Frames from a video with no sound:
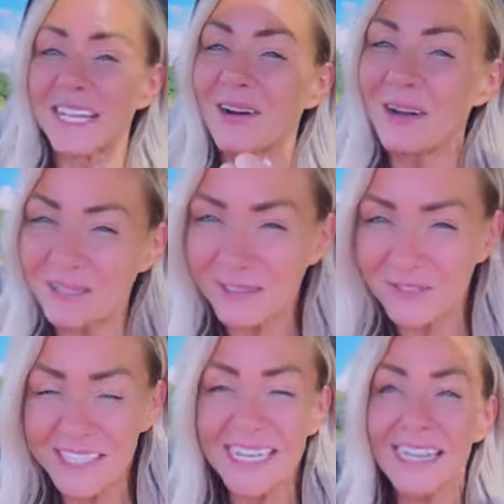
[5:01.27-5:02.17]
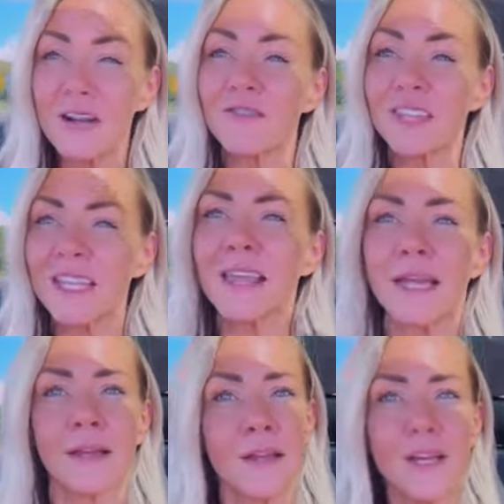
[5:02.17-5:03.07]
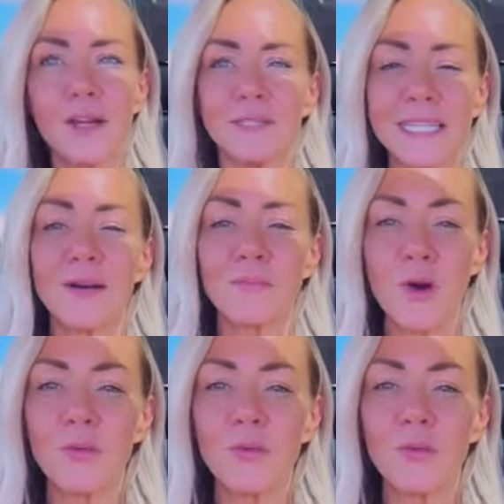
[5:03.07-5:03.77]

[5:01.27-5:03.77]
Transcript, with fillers: That's how I was sitting there feeling like it was like a